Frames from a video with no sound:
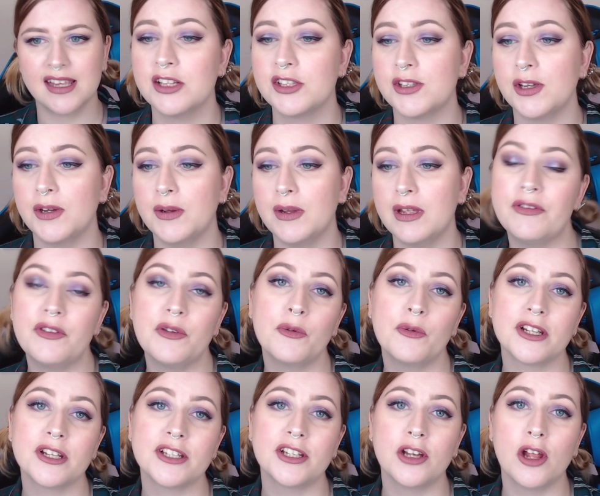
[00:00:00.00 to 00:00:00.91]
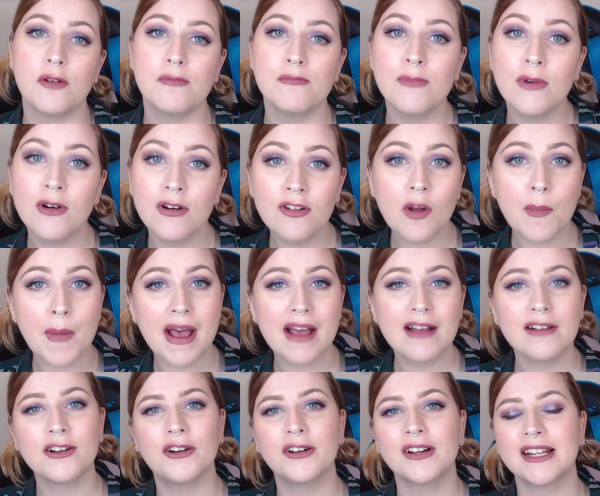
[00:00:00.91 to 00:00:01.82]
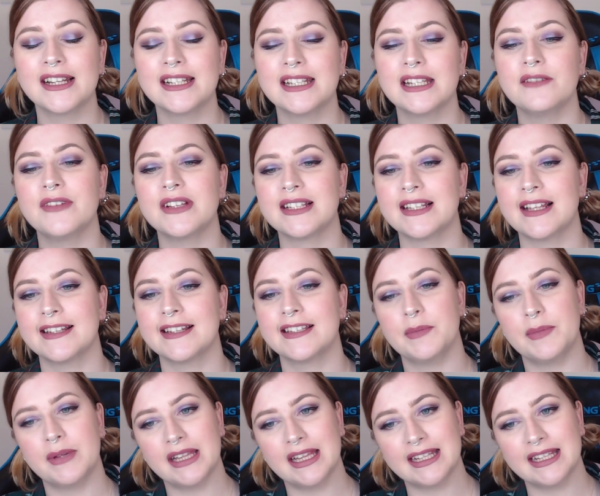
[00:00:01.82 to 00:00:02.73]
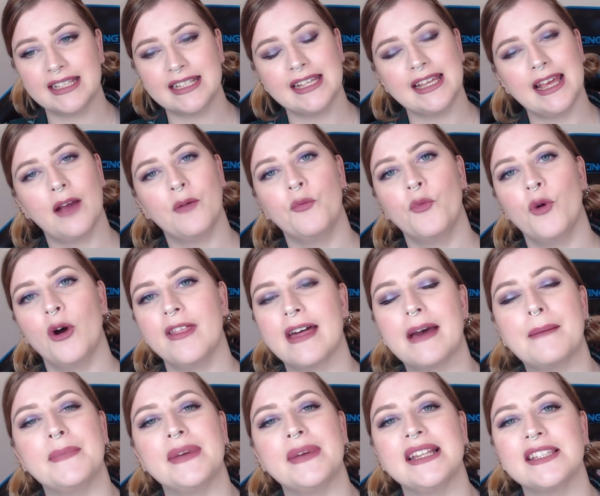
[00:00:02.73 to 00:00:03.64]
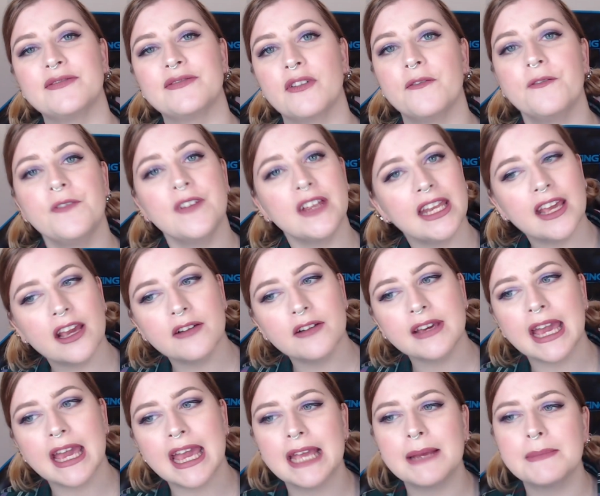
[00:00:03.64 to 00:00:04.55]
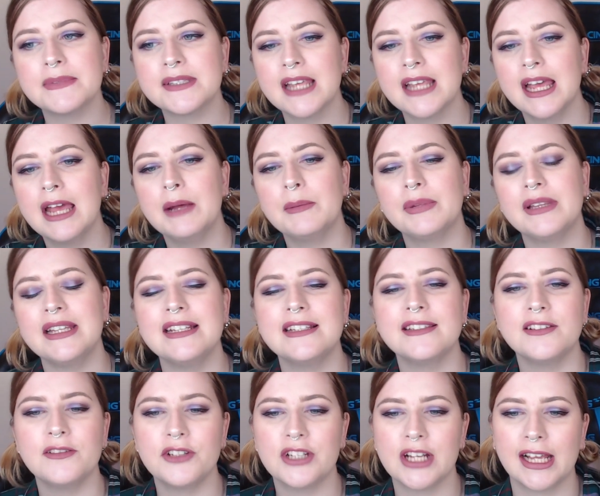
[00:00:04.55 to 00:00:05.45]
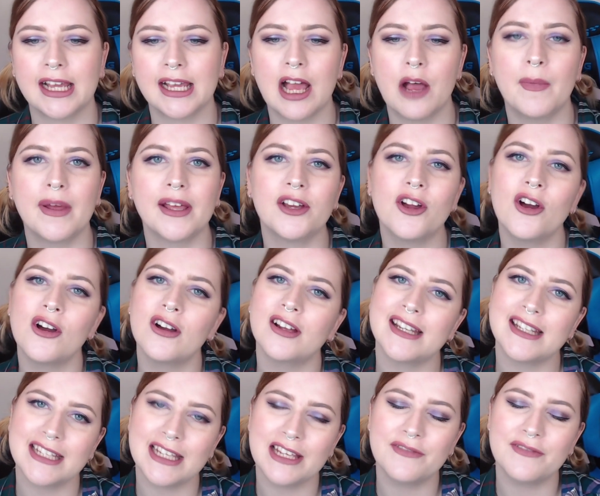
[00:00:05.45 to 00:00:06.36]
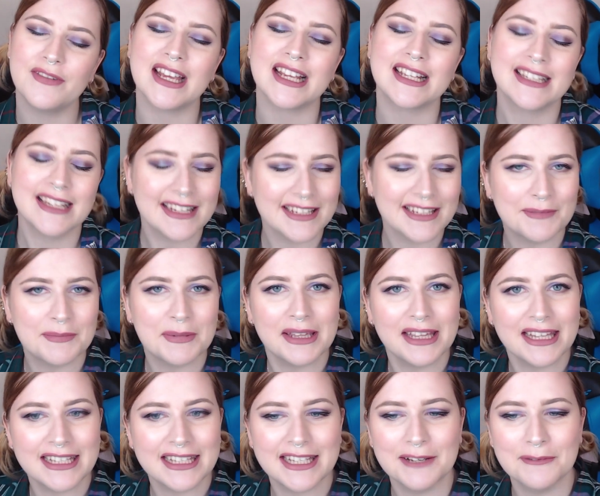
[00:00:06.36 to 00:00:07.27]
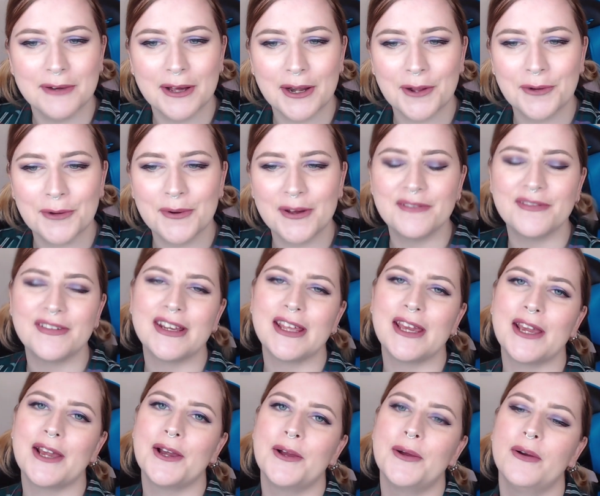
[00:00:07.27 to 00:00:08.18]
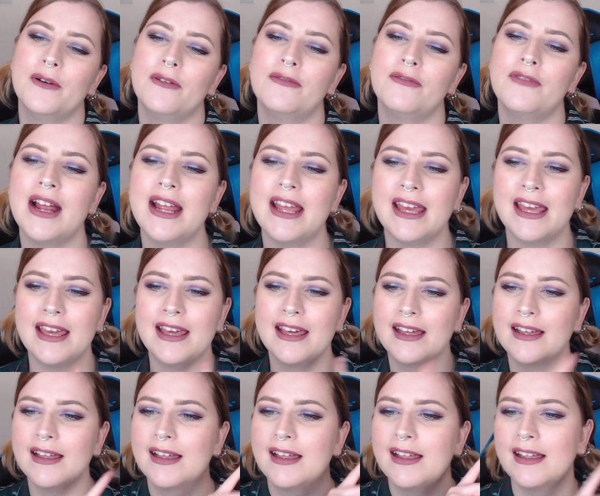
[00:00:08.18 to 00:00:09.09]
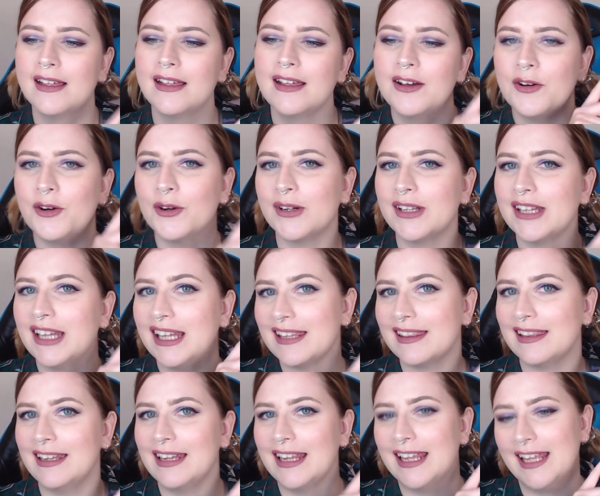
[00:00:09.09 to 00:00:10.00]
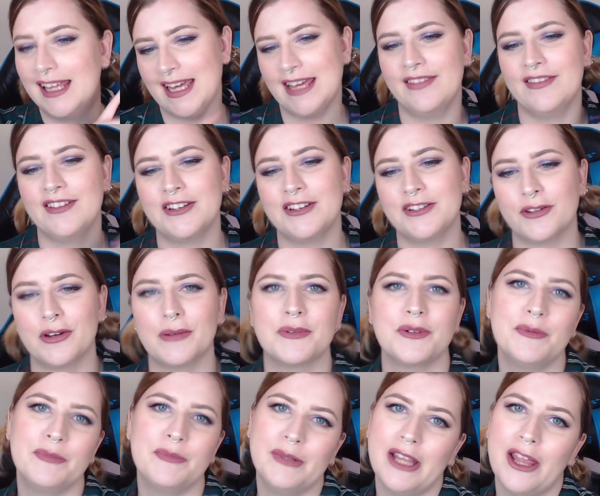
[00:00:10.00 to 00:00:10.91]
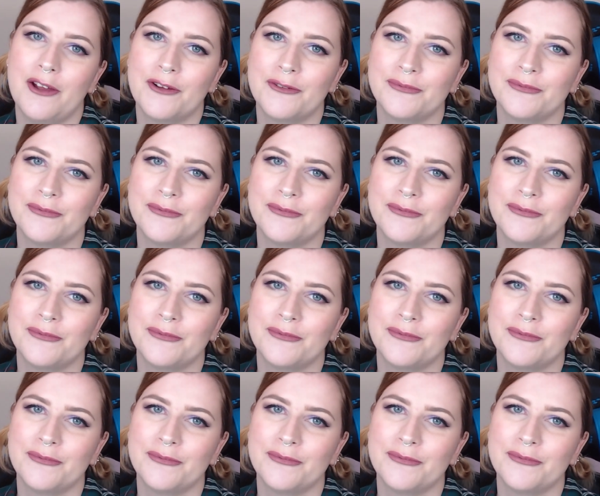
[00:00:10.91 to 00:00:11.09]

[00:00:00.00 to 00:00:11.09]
So if you want to know more about cognitive accessibility and what that means for video games, please do check out my Cognitive Accessibility 101 video right here, or click the link in the description below.